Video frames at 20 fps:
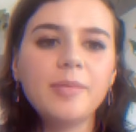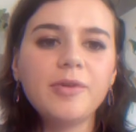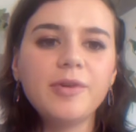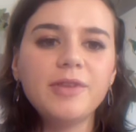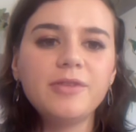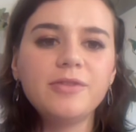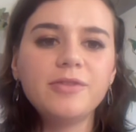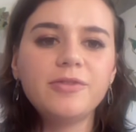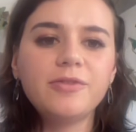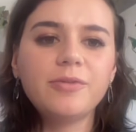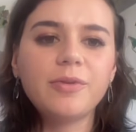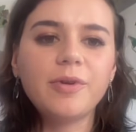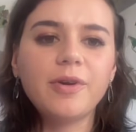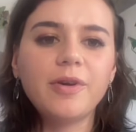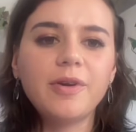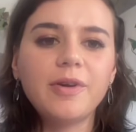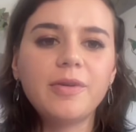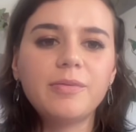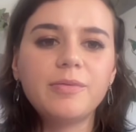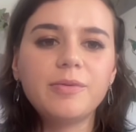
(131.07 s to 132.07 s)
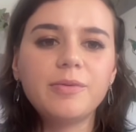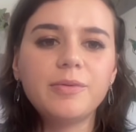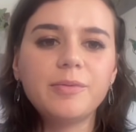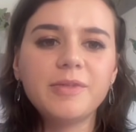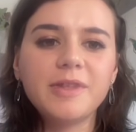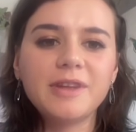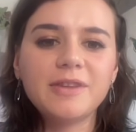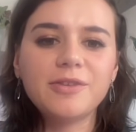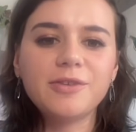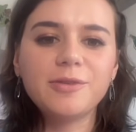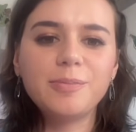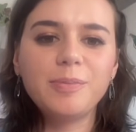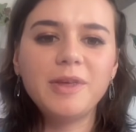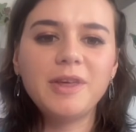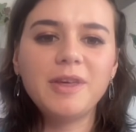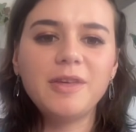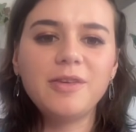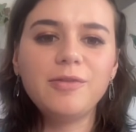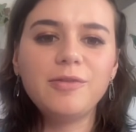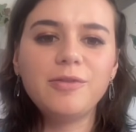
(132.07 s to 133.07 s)
going to draw a room that could
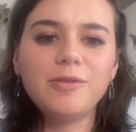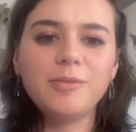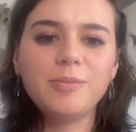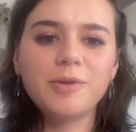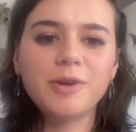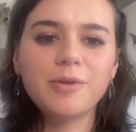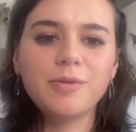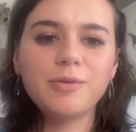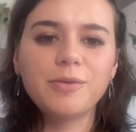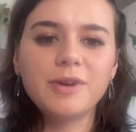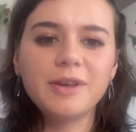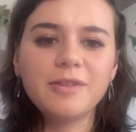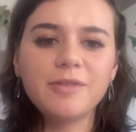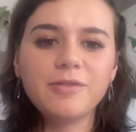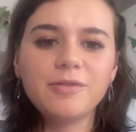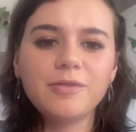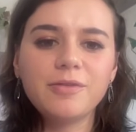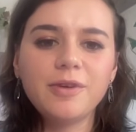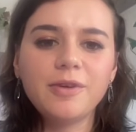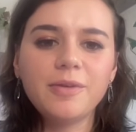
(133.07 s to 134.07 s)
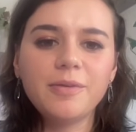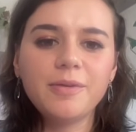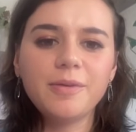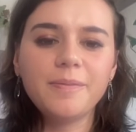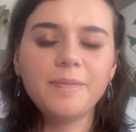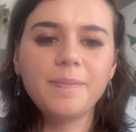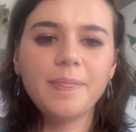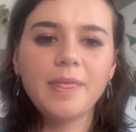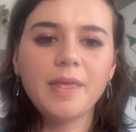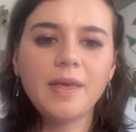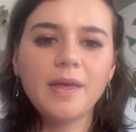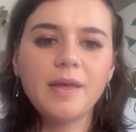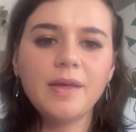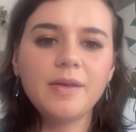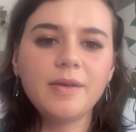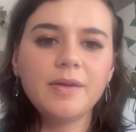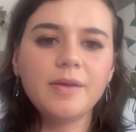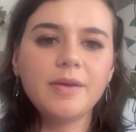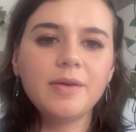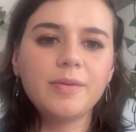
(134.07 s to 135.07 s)
be a YouTube recording studio
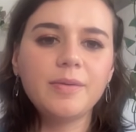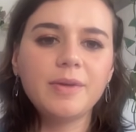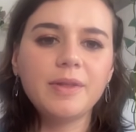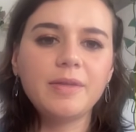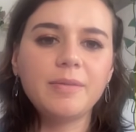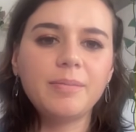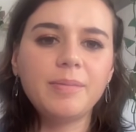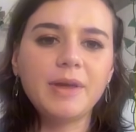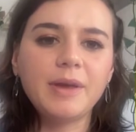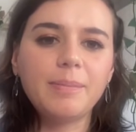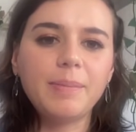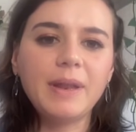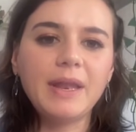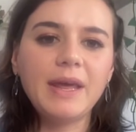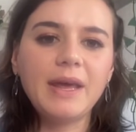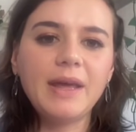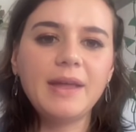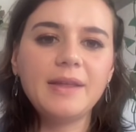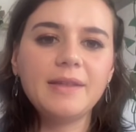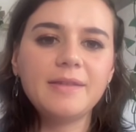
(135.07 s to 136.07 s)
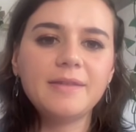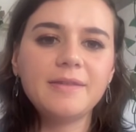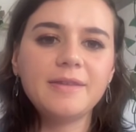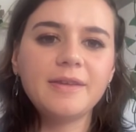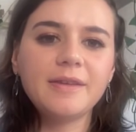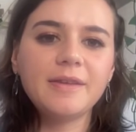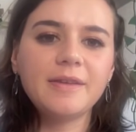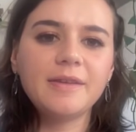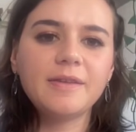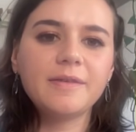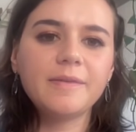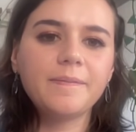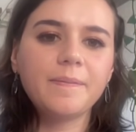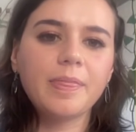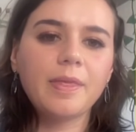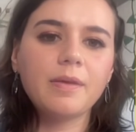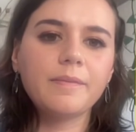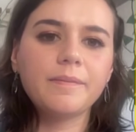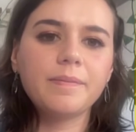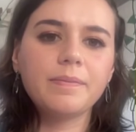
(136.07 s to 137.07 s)
with a big plant,
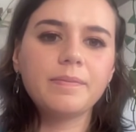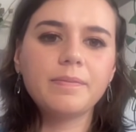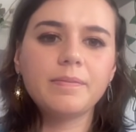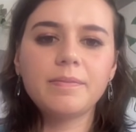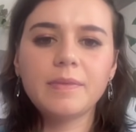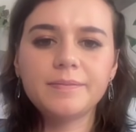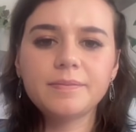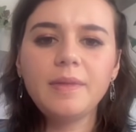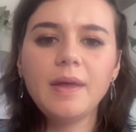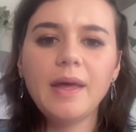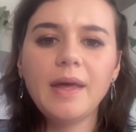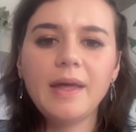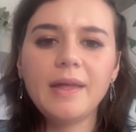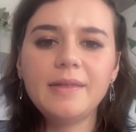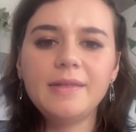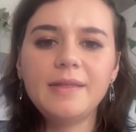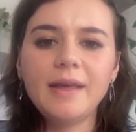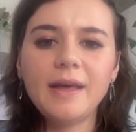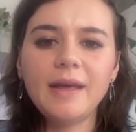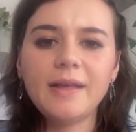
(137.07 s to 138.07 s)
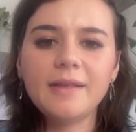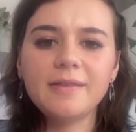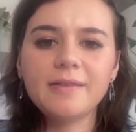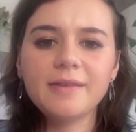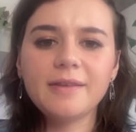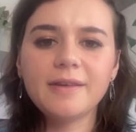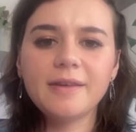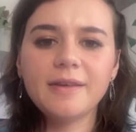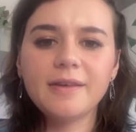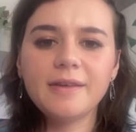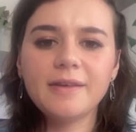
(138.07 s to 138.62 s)
a desk,